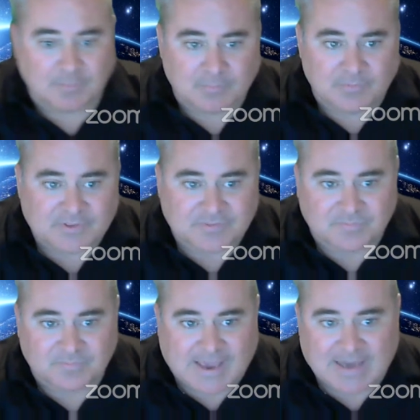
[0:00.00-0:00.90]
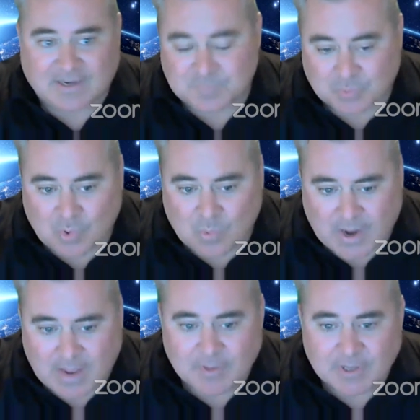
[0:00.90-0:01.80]
this Catalyst
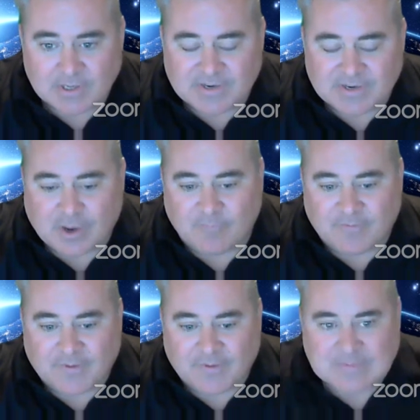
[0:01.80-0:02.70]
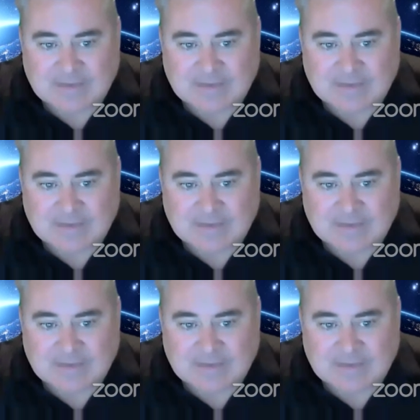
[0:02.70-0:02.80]
program to help fund those